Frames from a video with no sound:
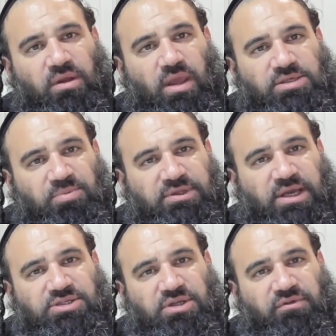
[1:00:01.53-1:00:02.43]
He has the
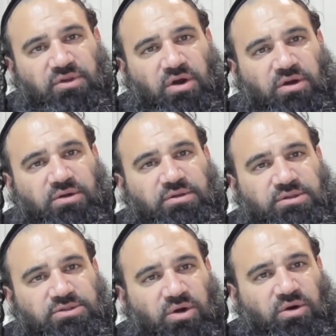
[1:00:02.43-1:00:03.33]
protection of the dog.
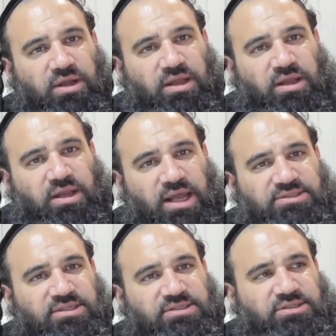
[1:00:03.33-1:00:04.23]
So in
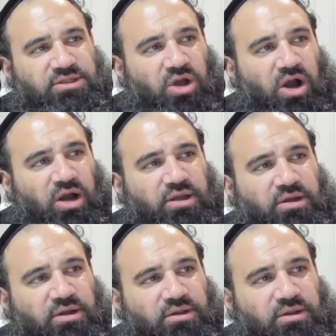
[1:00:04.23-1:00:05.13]
essence, the
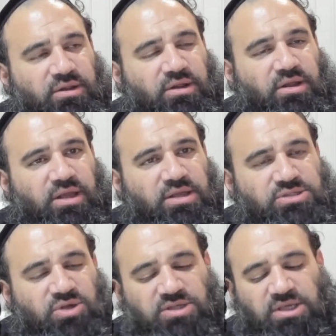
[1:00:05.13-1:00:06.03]
dog
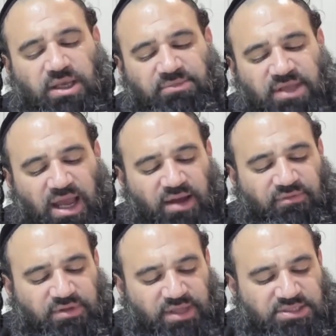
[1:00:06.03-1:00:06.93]
is causing him to
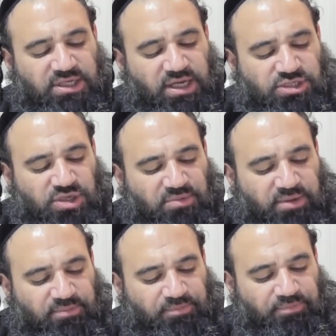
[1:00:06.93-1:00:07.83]
have less yirat shamayim.